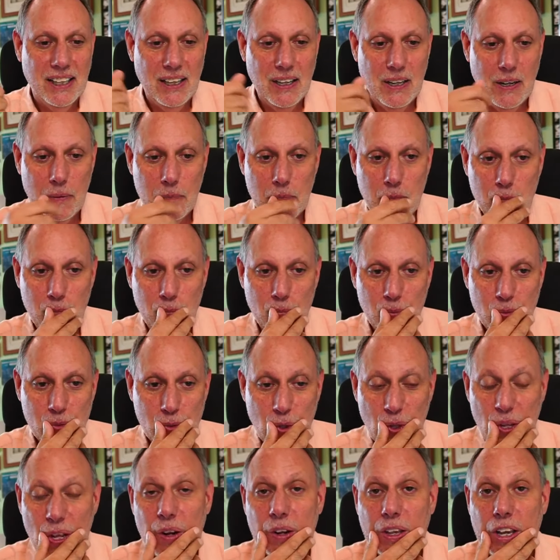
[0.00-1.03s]
Um,
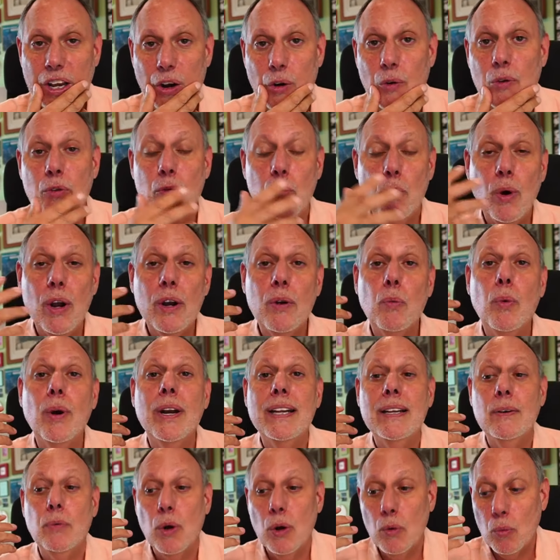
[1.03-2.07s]
so there you go. What
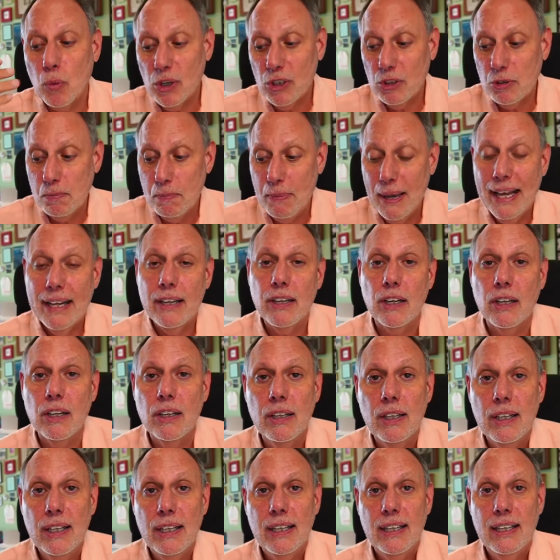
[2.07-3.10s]
what what works
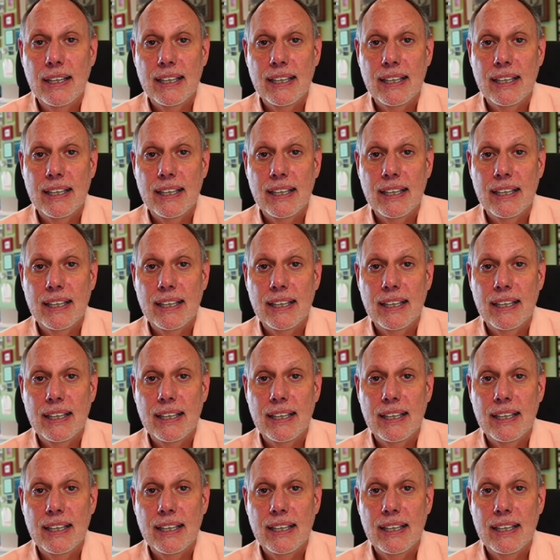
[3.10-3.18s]
better